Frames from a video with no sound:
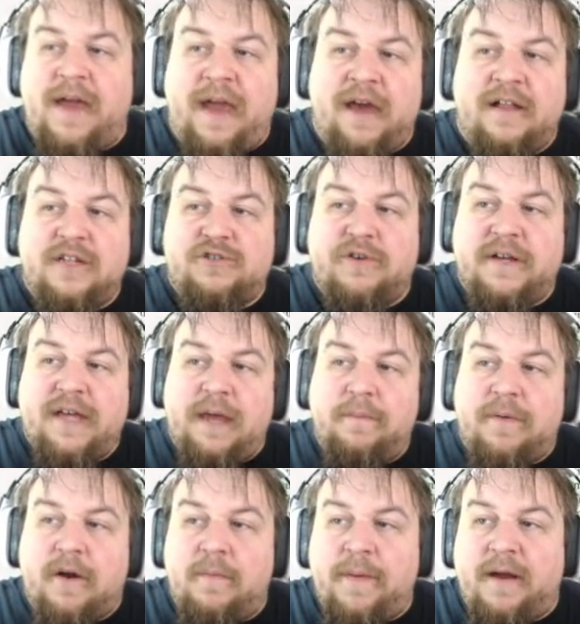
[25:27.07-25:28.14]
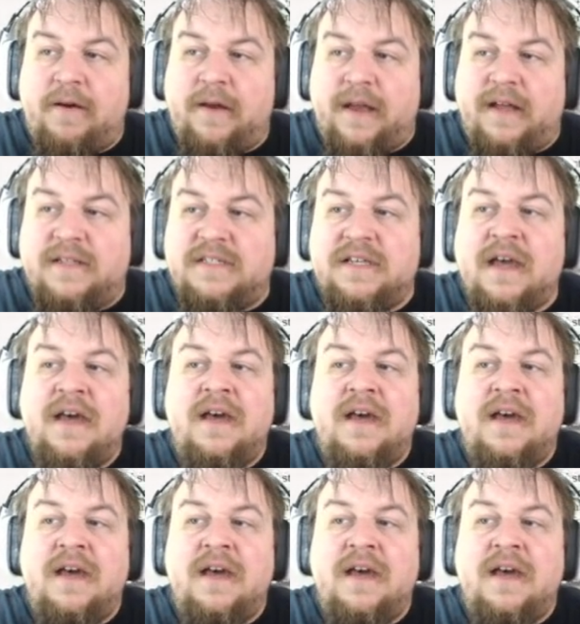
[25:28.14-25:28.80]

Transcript: ale-drinking barbarians